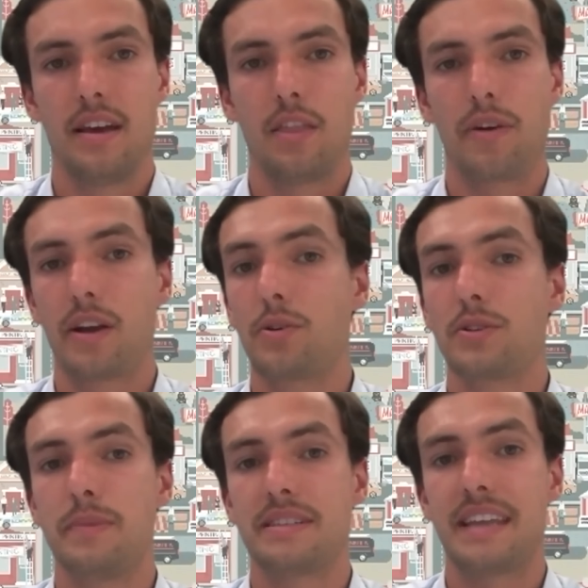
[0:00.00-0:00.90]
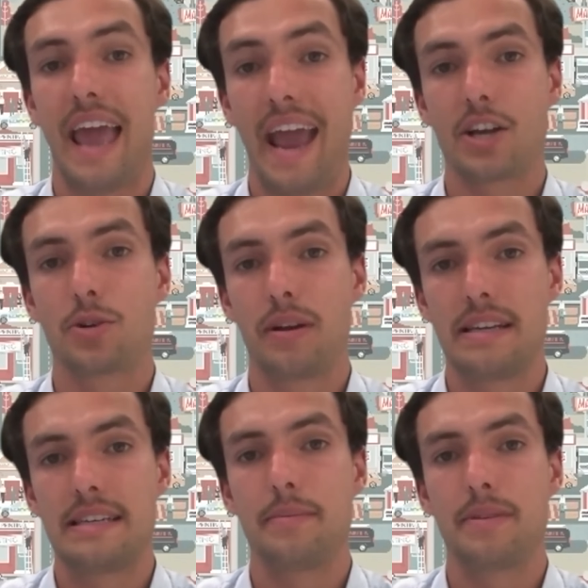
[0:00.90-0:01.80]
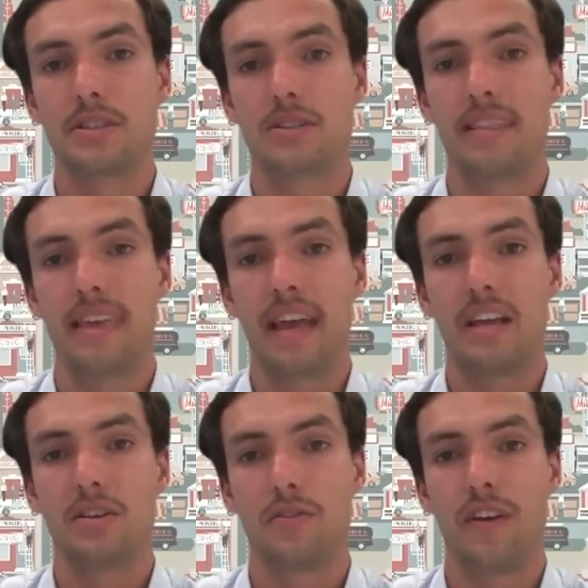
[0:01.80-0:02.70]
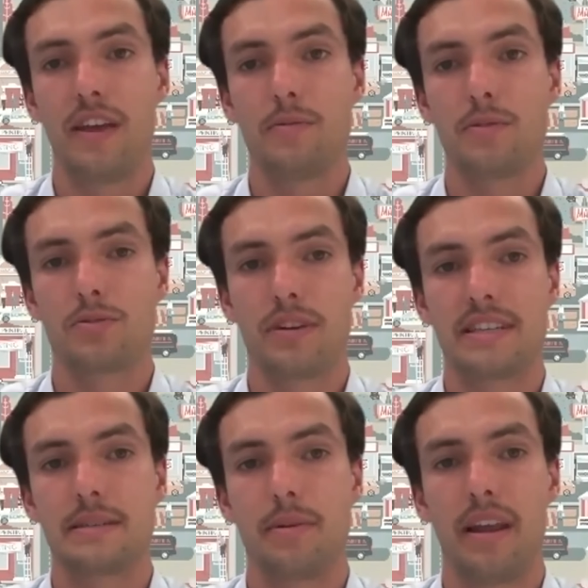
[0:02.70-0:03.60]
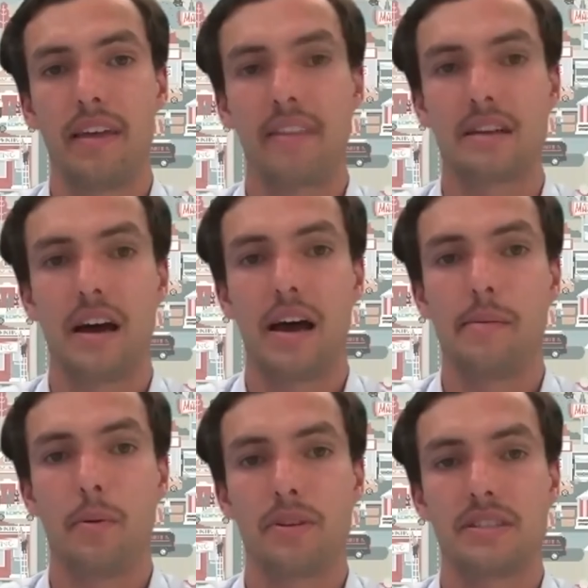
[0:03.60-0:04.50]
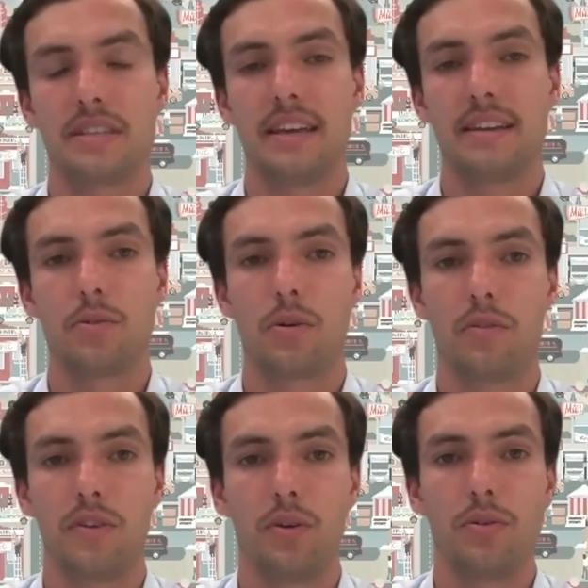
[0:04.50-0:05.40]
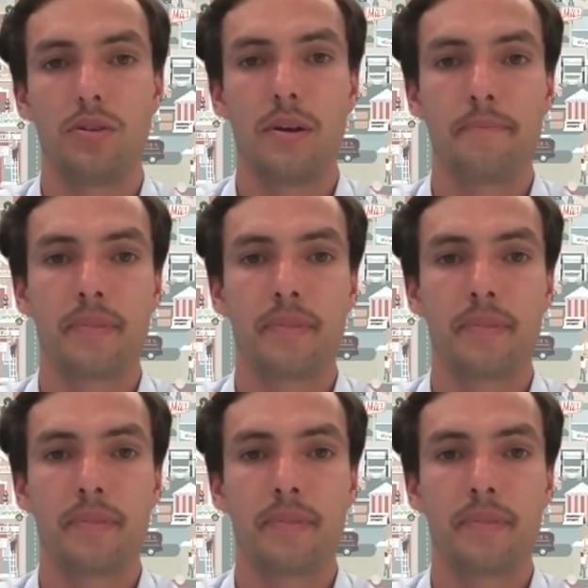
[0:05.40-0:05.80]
The records must actually demonstrate that each fee was reasonable at the time it was set or reviewed,